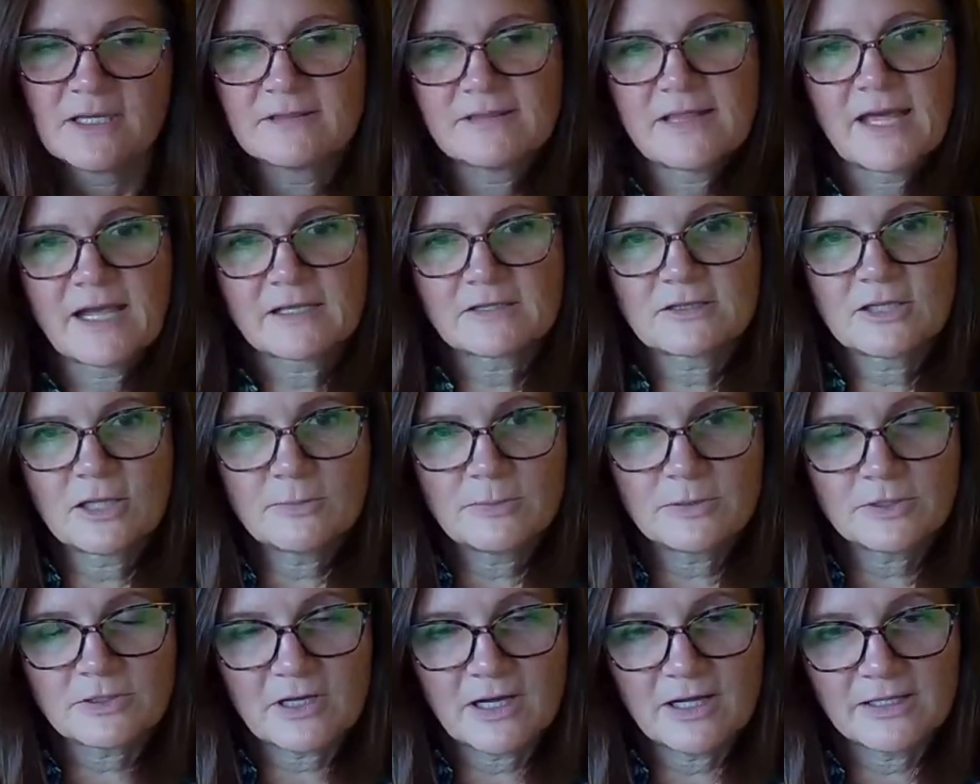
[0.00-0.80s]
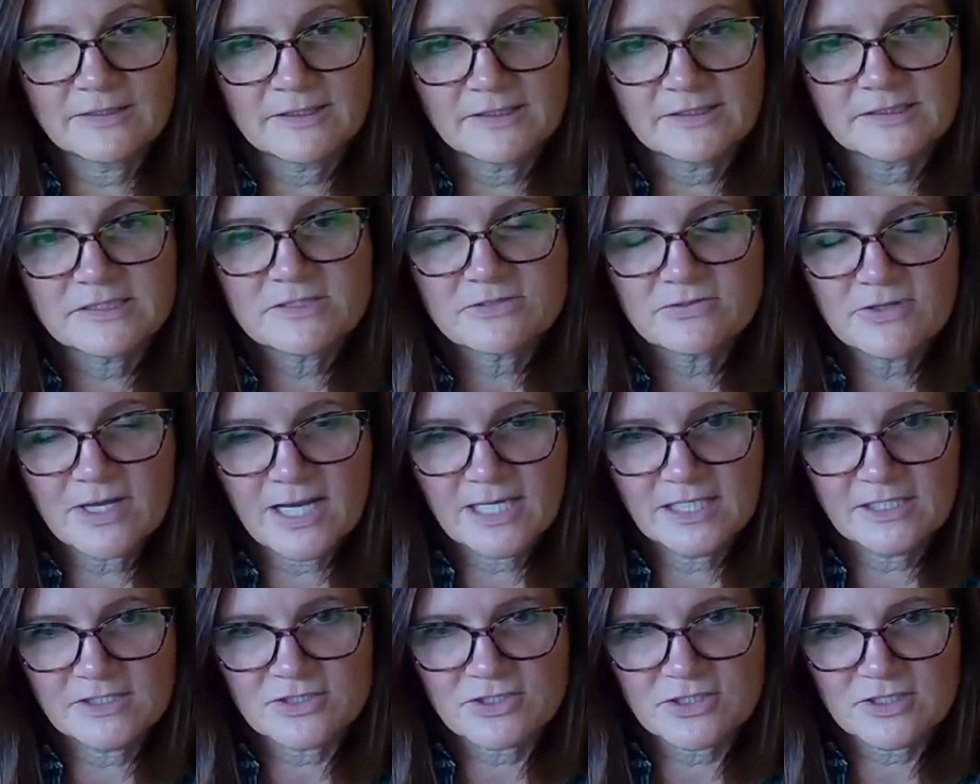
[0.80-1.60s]
That global content
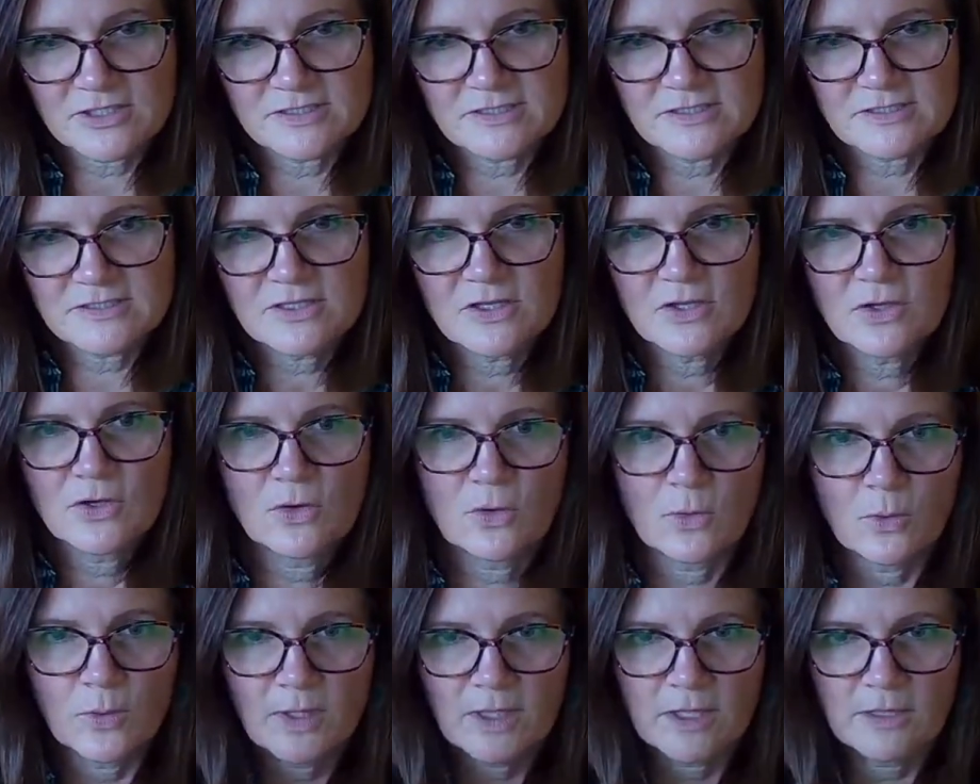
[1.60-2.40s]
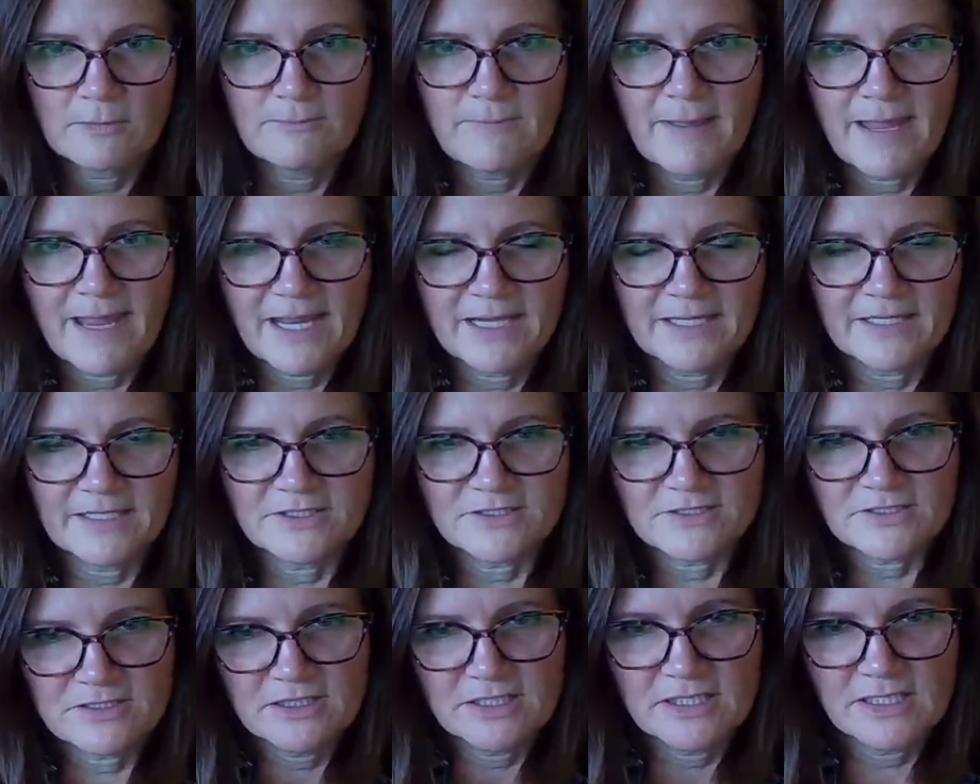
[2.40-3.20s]
strategist will
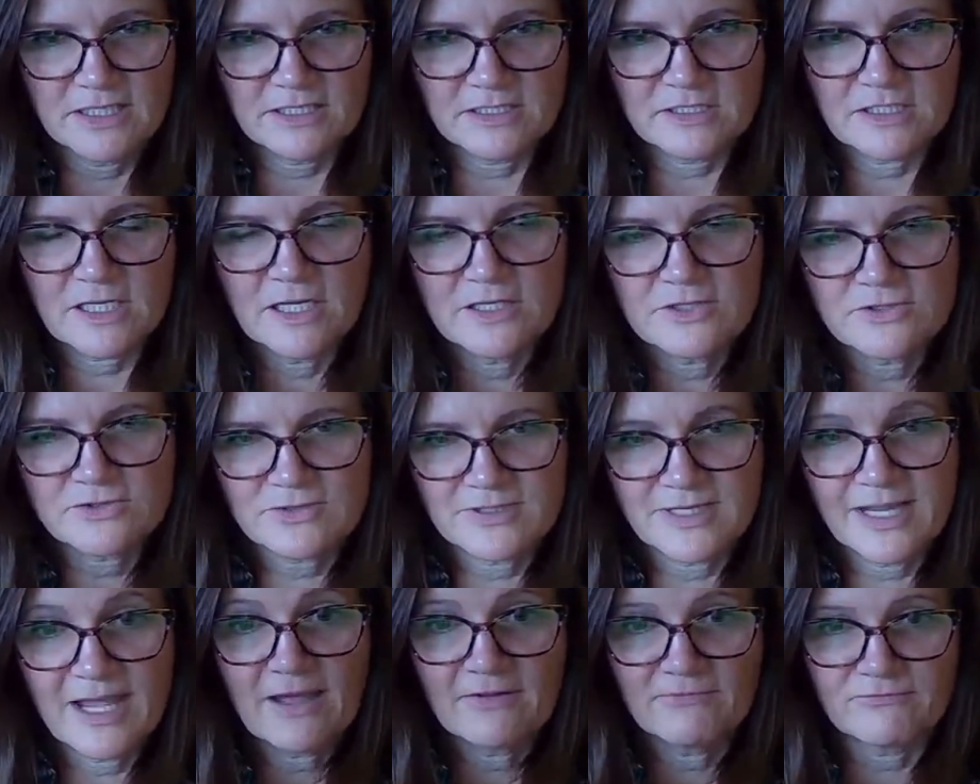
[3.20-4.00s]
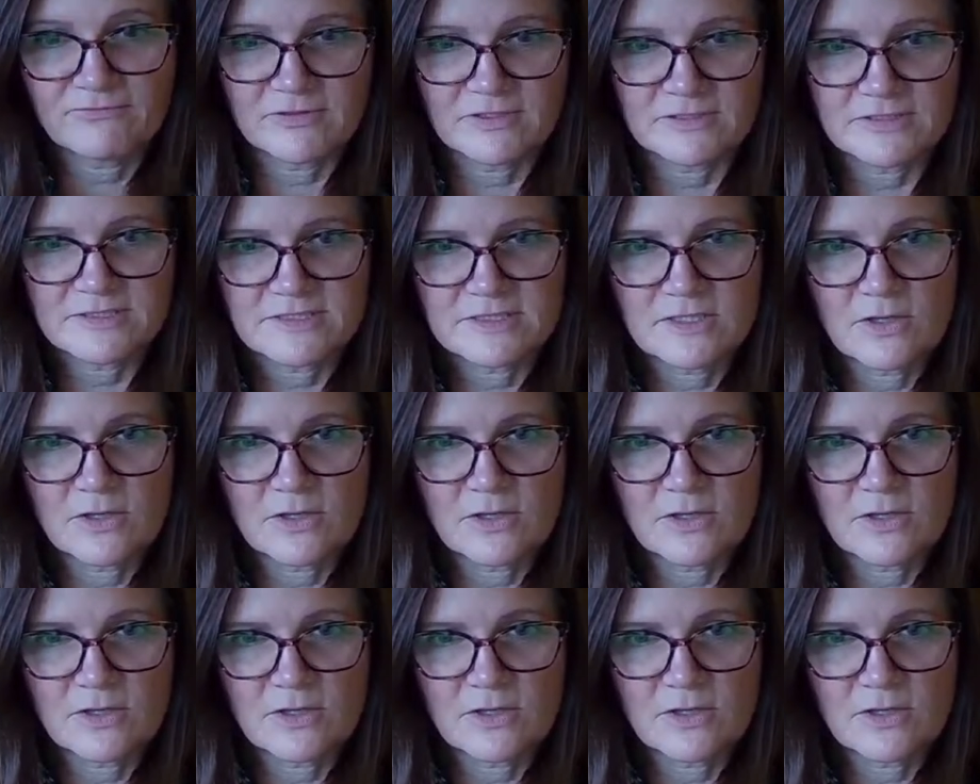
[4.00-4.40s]
manage the in-country efforts.